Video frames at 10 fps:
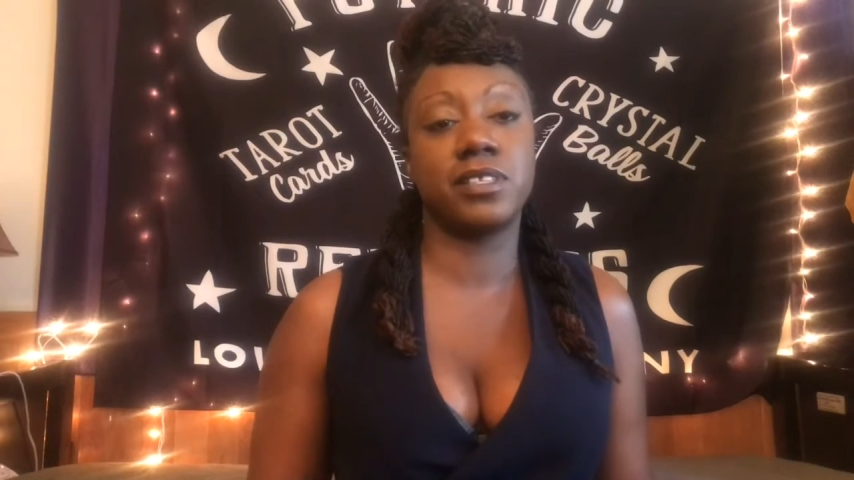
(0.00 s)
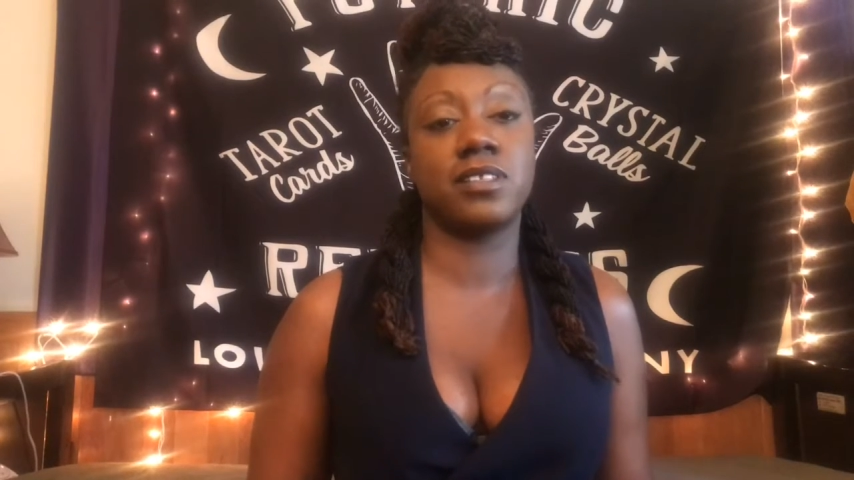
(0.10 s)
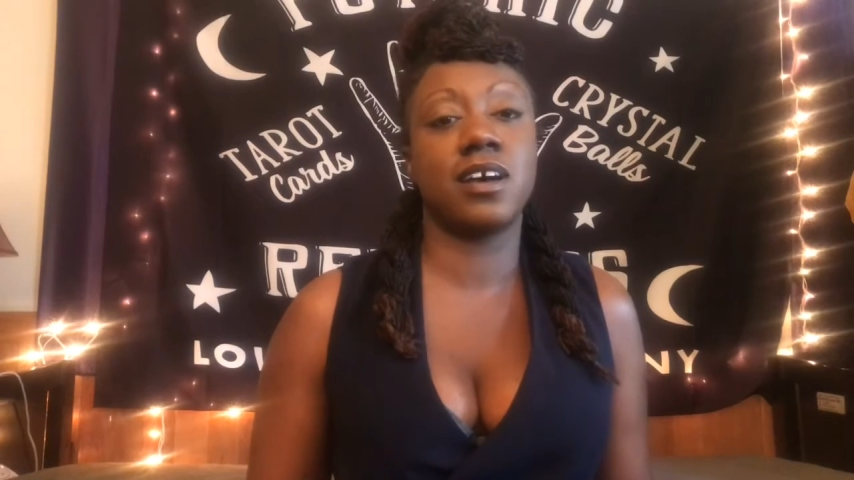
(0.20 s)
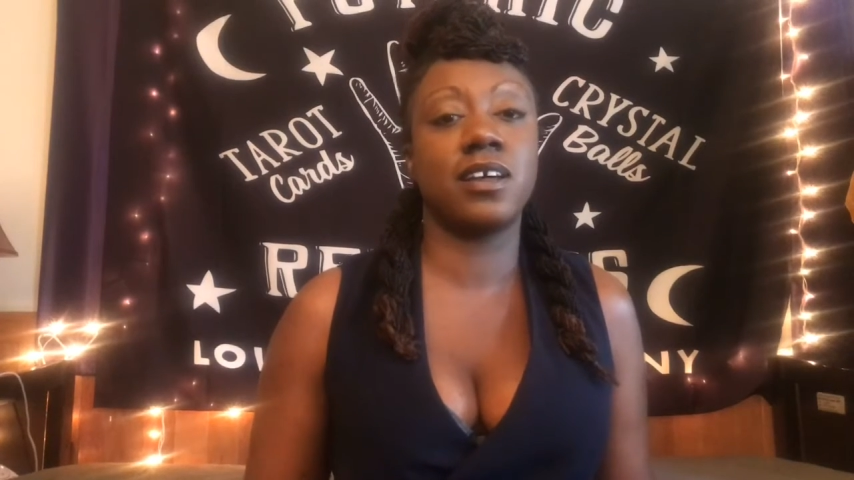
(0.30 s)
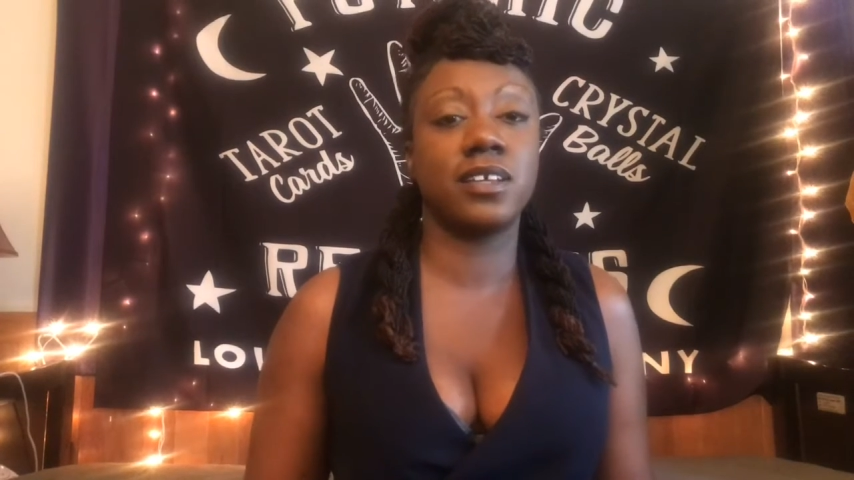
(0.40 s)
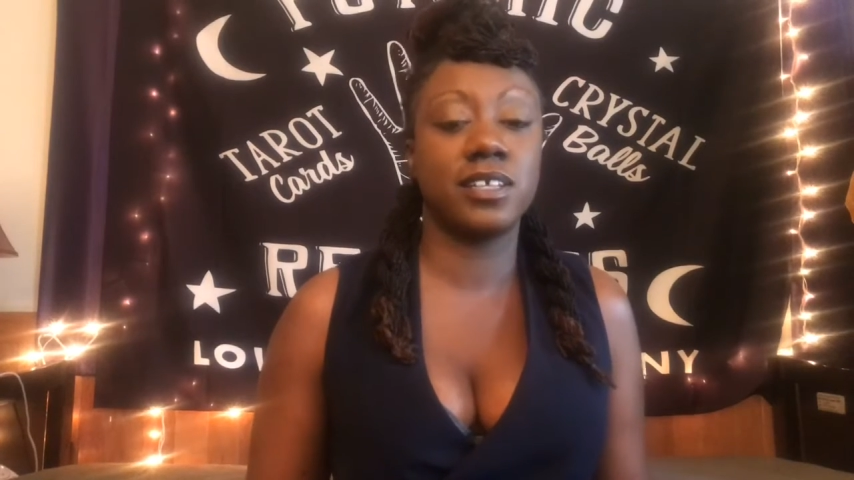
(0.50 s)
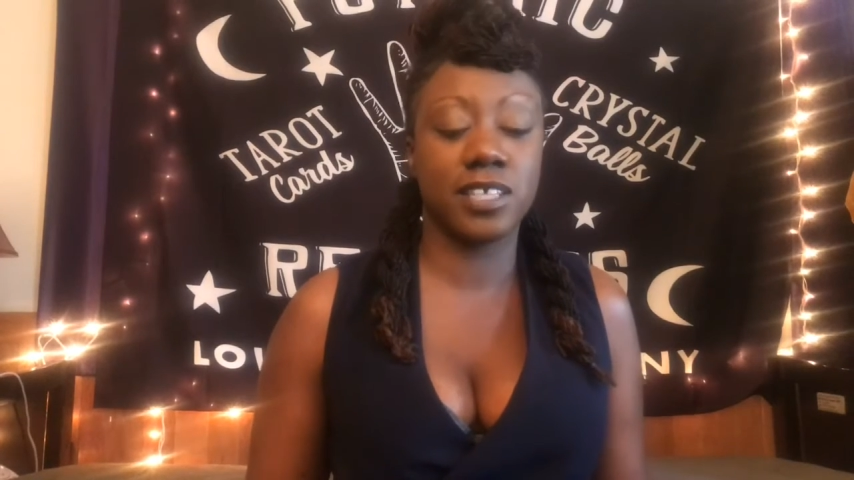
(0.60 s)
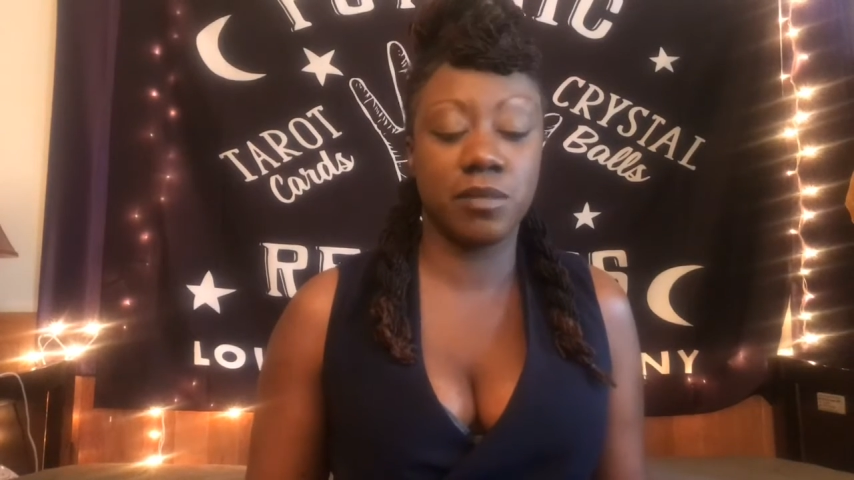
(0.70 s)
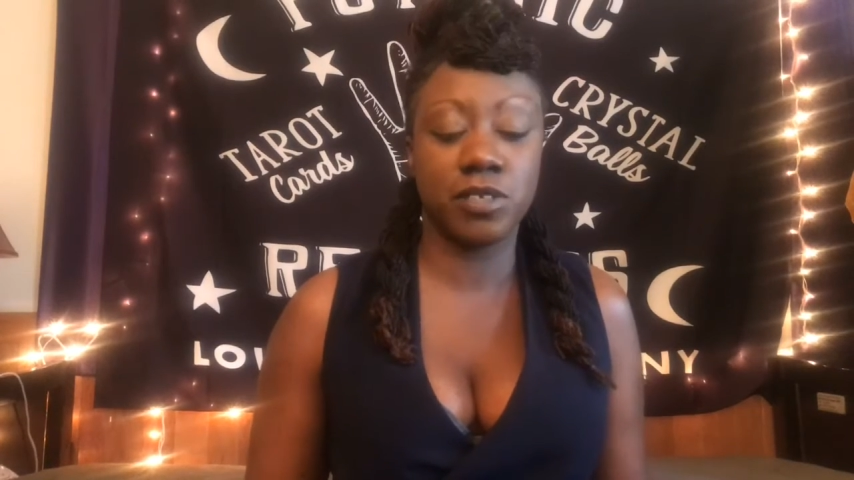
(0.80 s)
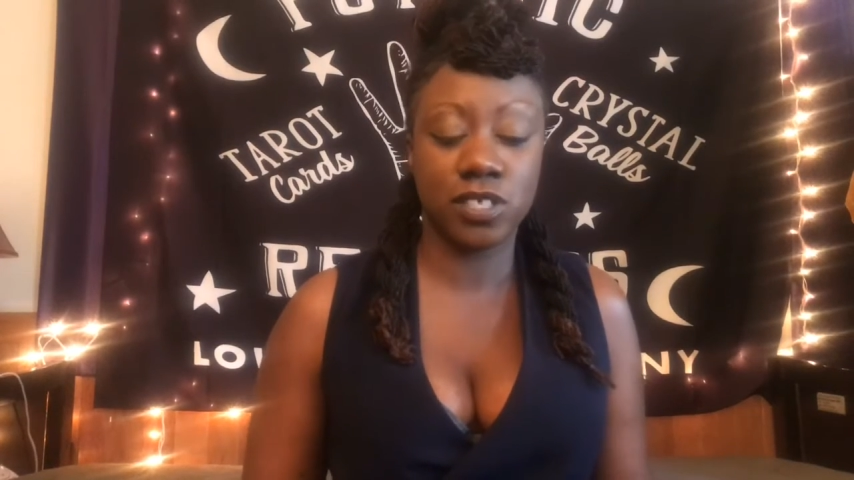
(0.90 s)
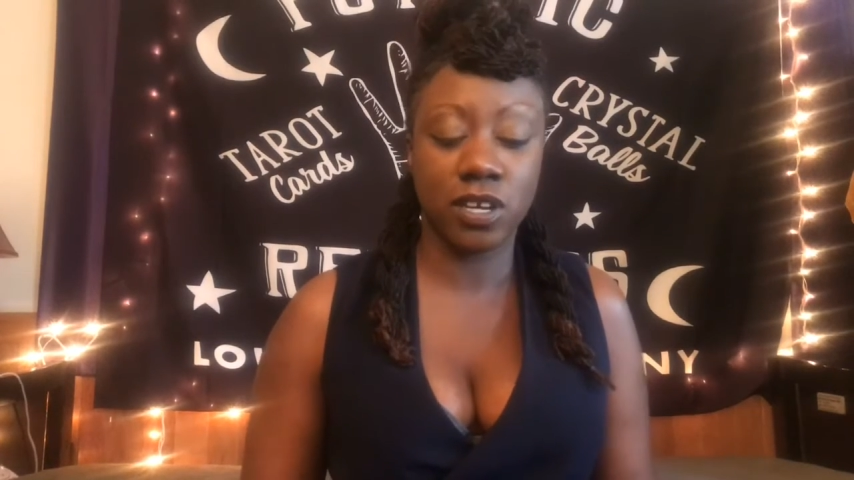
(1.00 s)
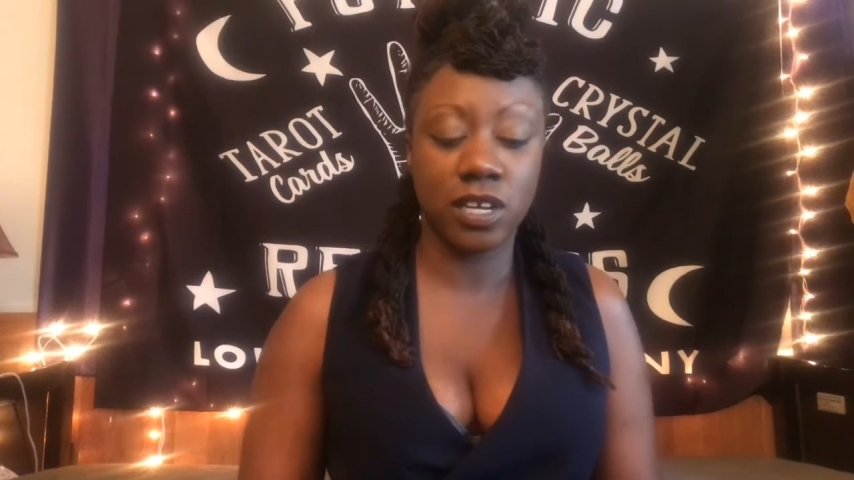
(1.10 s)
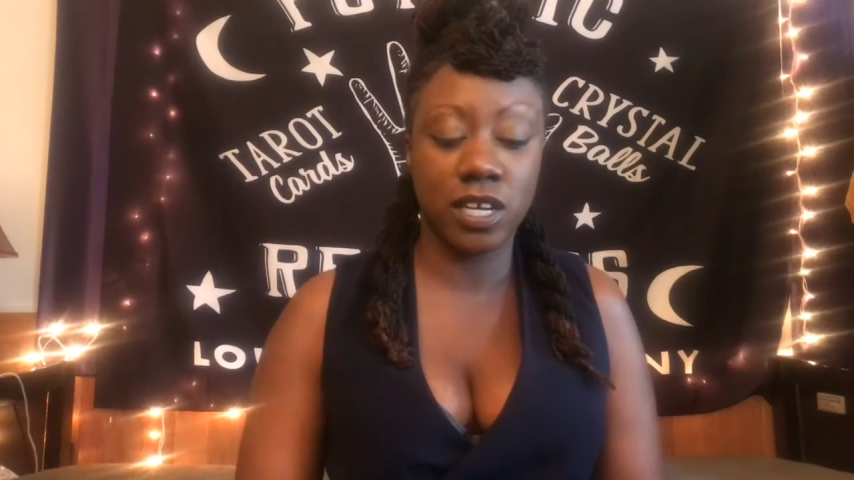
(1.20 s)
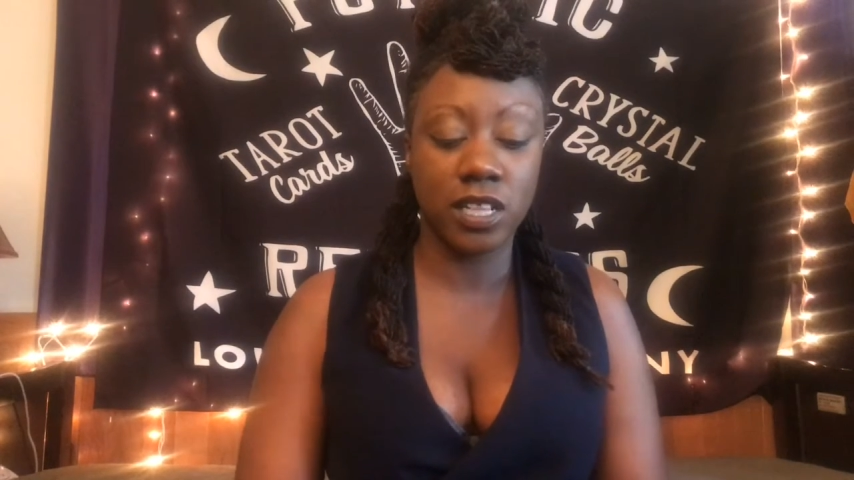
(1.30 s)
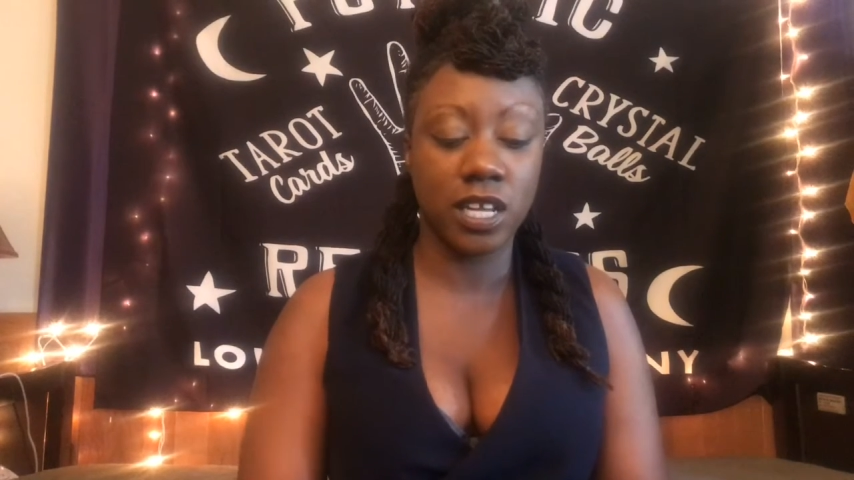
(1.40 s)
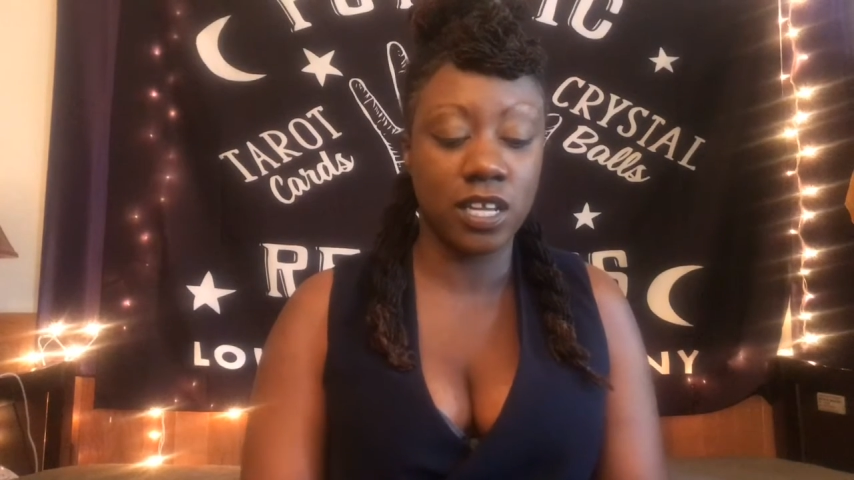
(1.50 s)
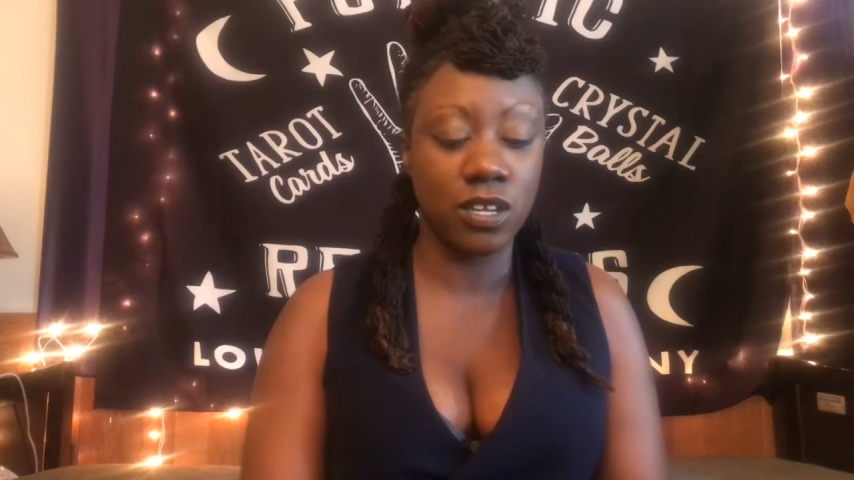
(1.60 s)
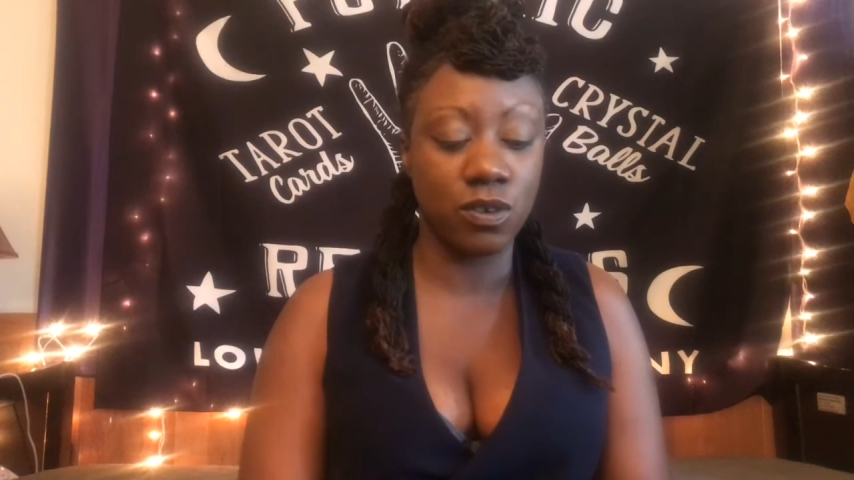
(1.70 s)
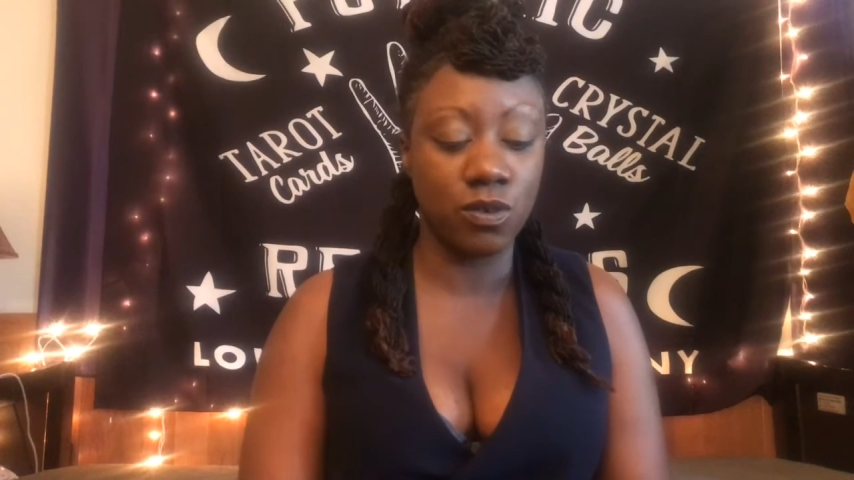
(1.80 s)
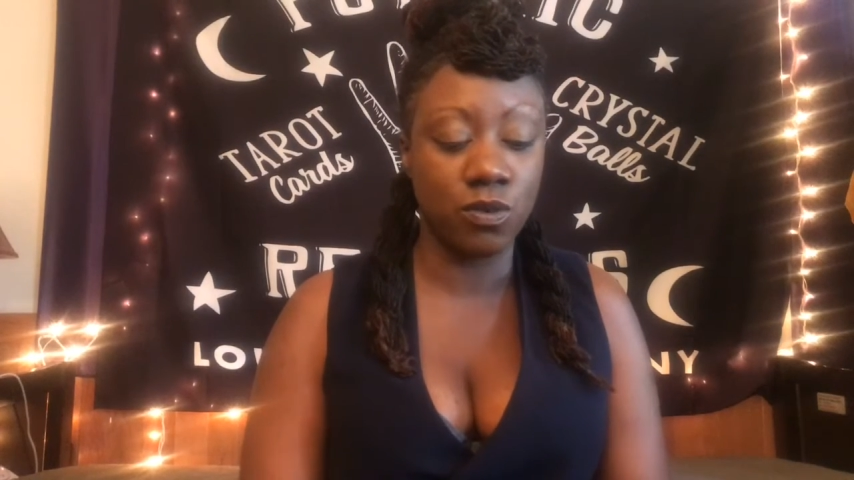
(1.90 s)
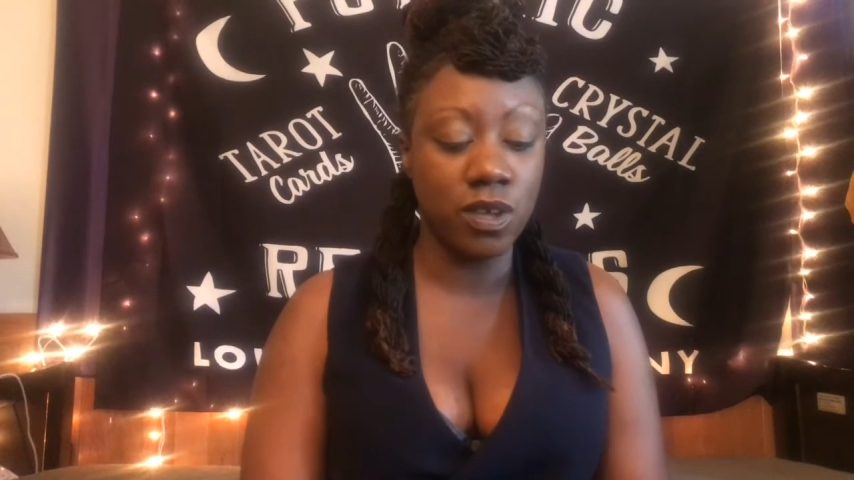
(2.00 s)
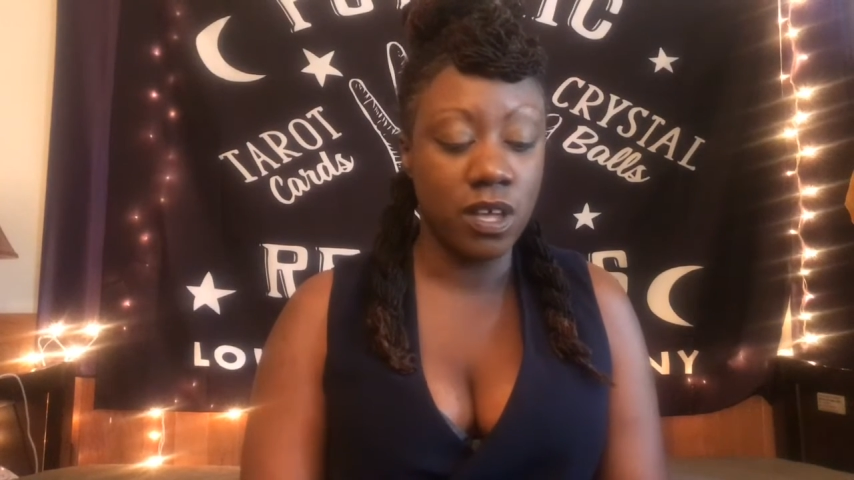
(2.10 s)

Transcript: not a good time to start anything new.